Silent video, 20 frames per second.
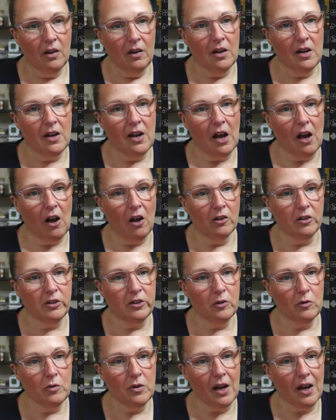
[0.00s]
Now,
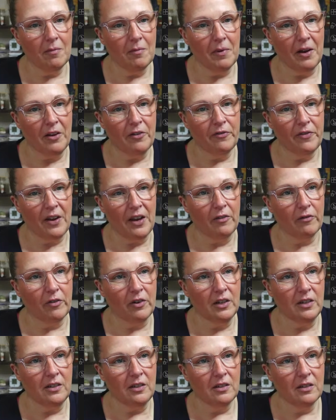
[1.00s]
also not my
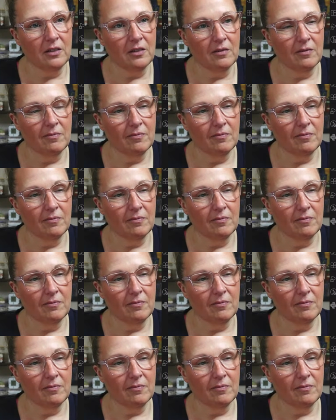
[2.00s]
favorite.